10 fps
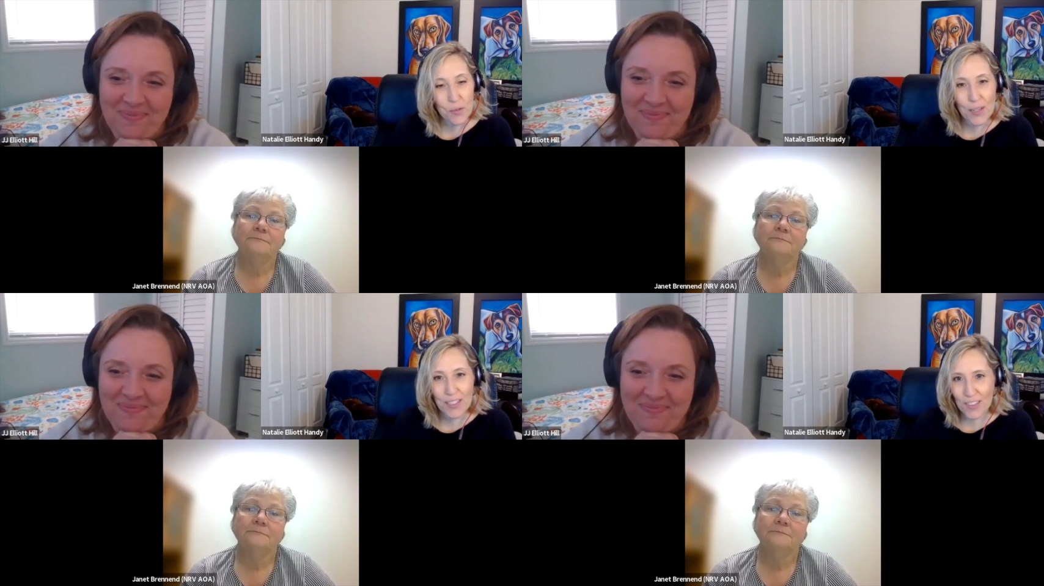
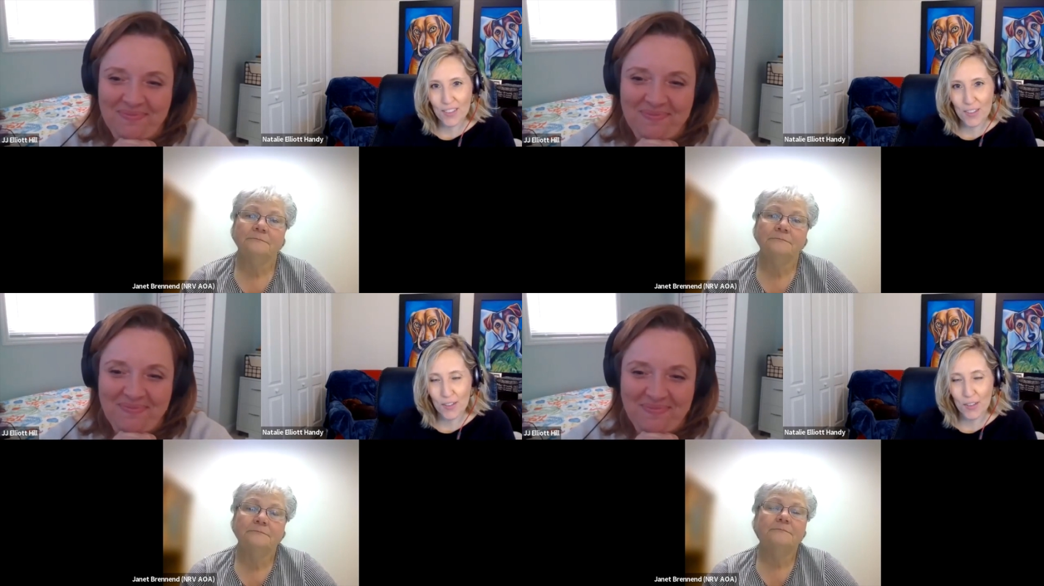Speaker 1: went to
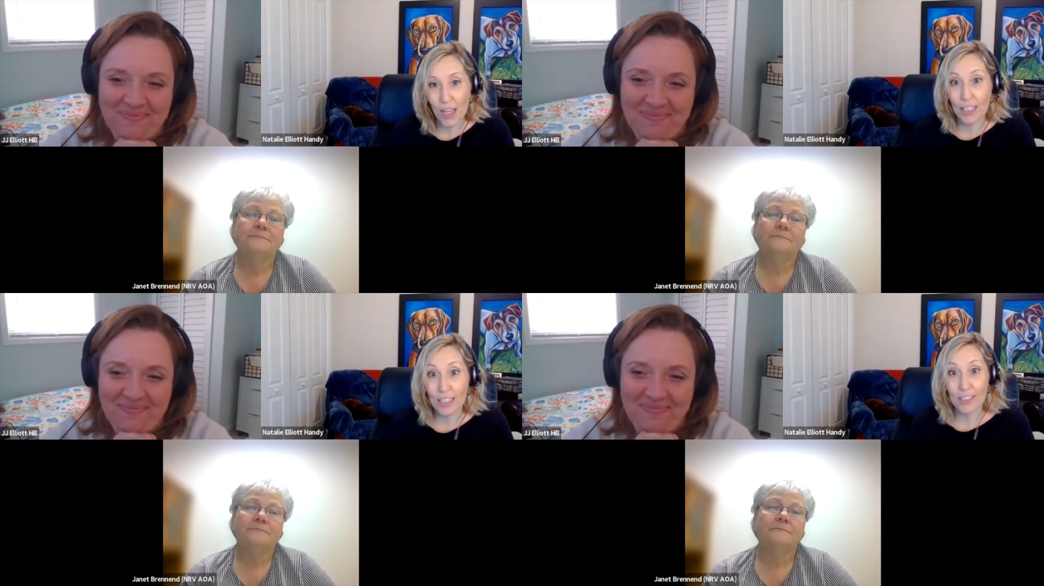
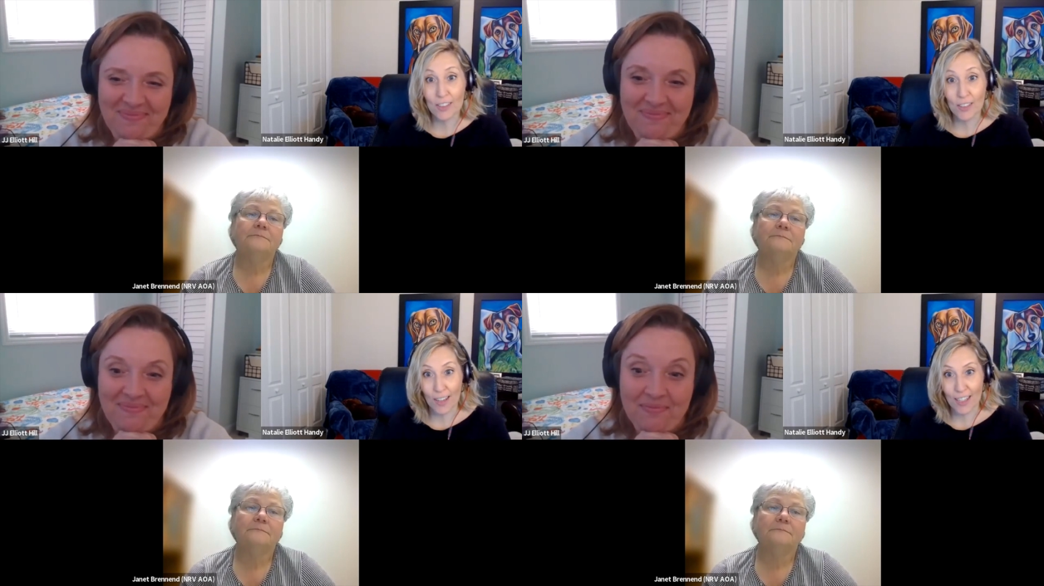school and then
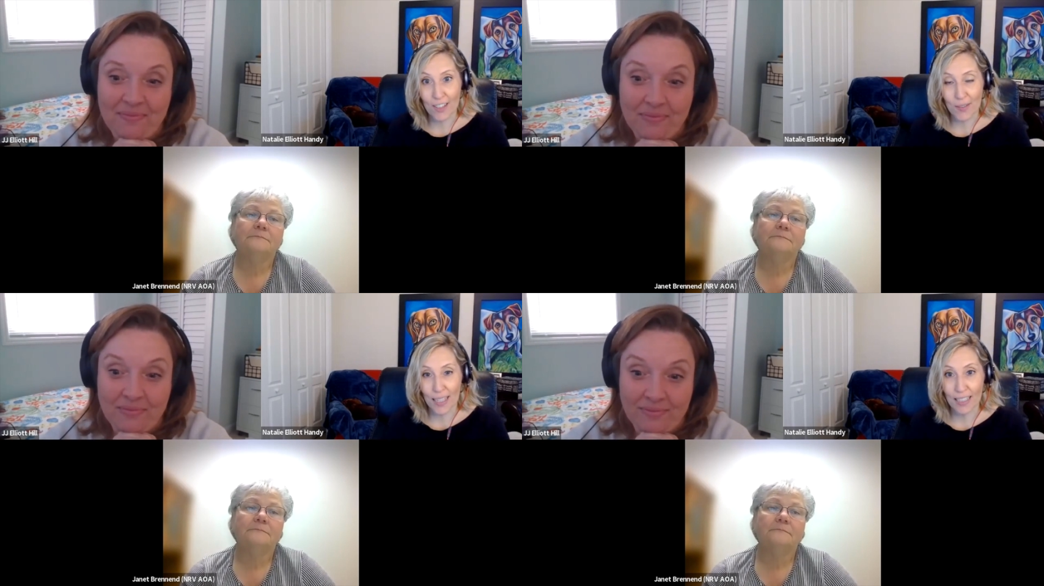you
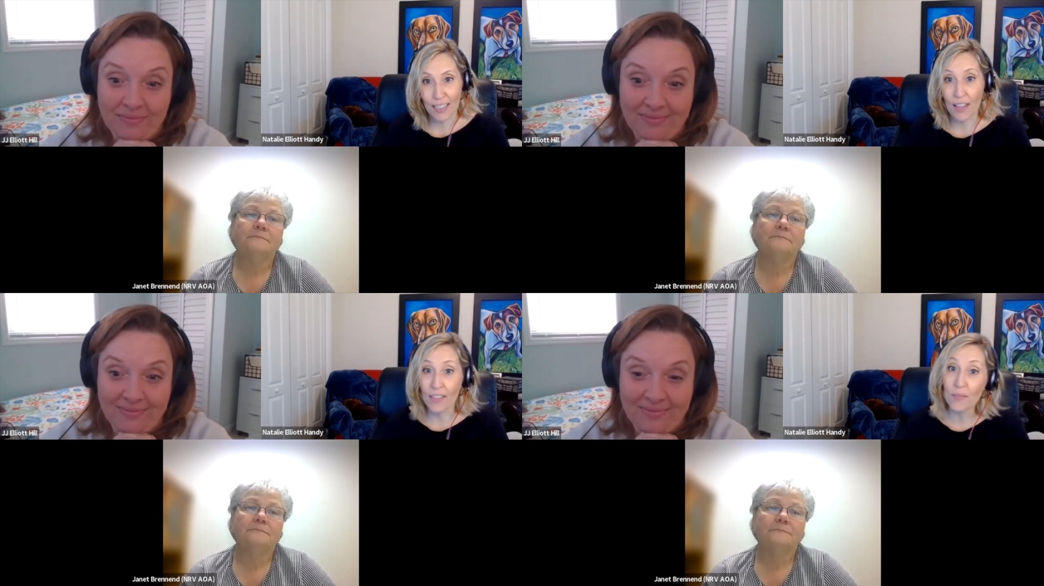
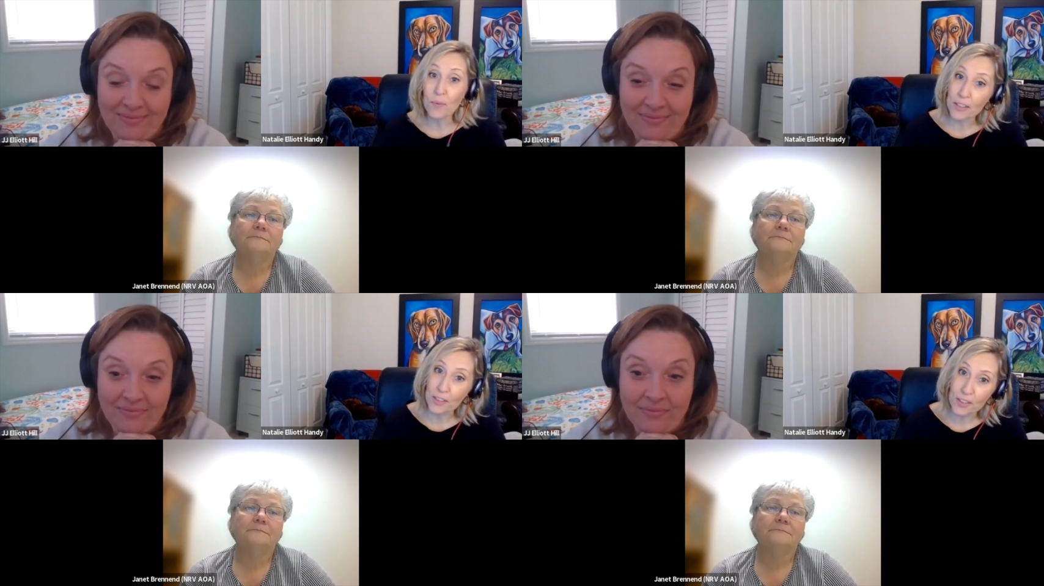graduate. And then
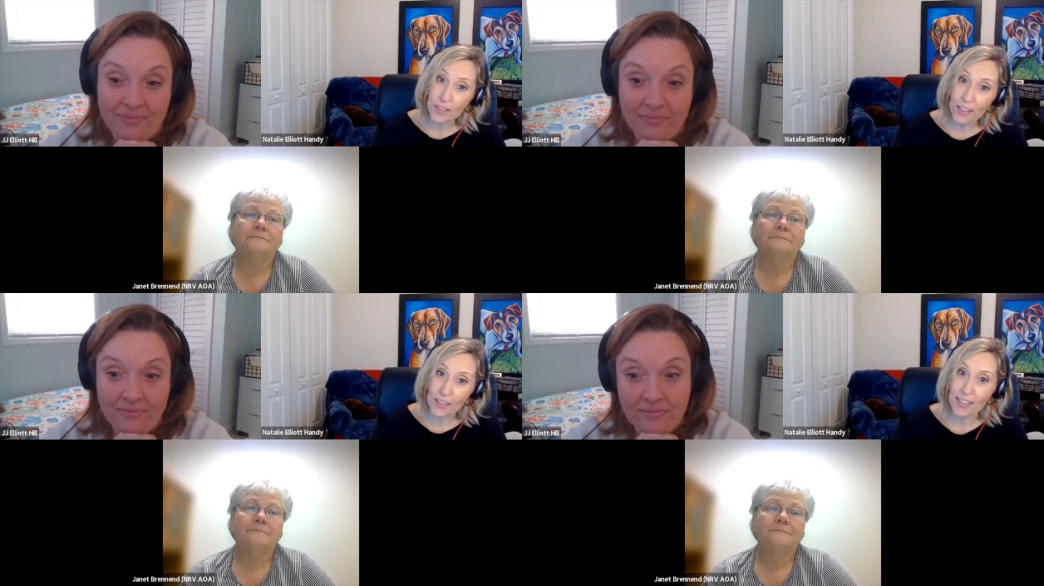what did your
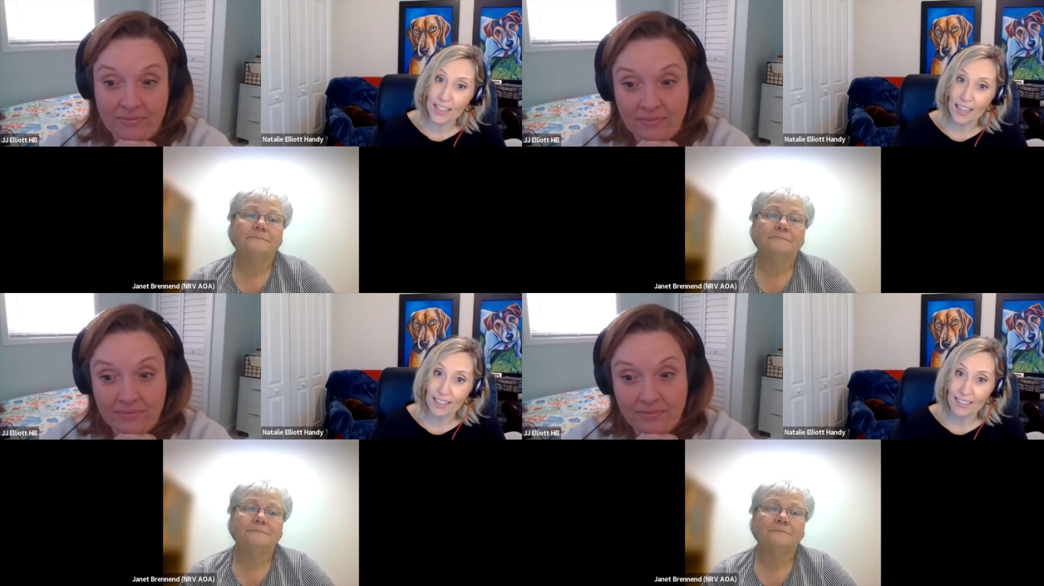daughter
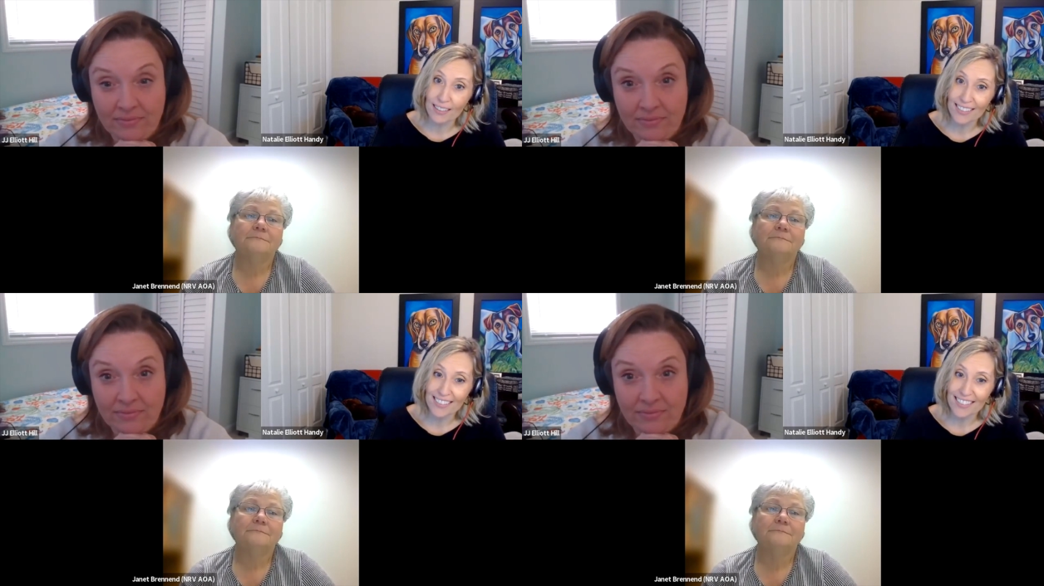say?
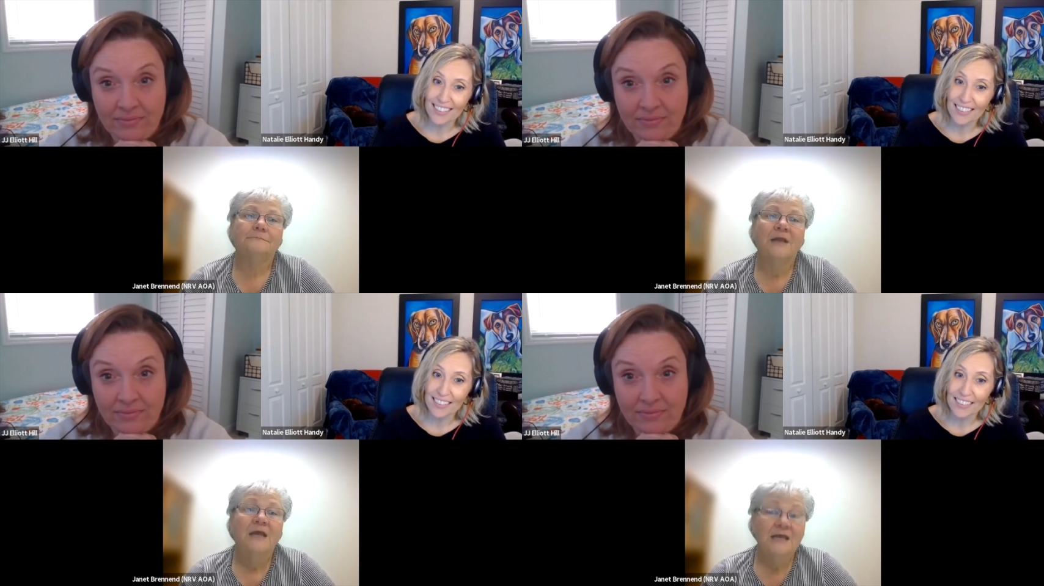
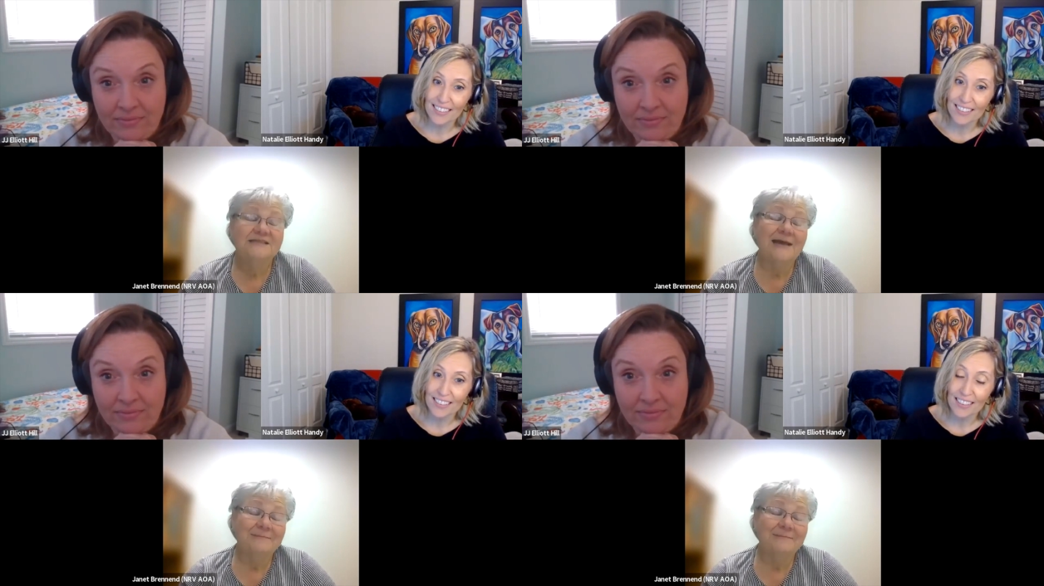
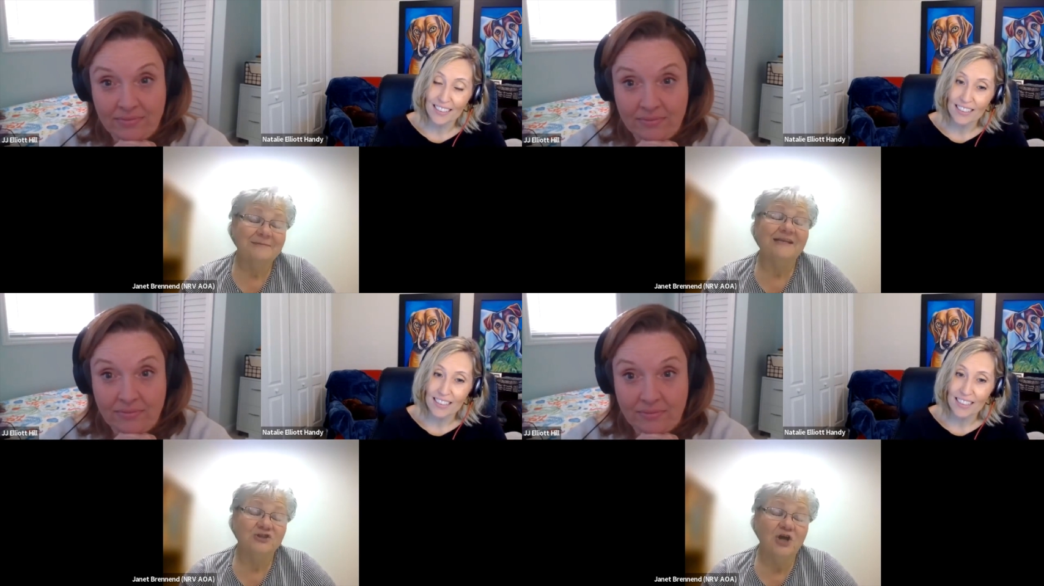it's time
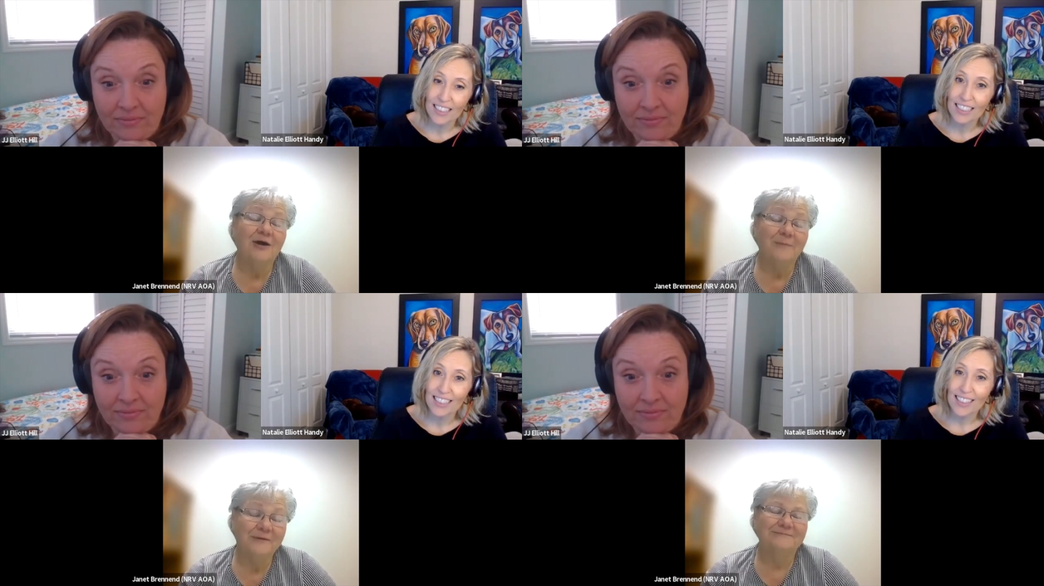to get a
Speaker 2: job.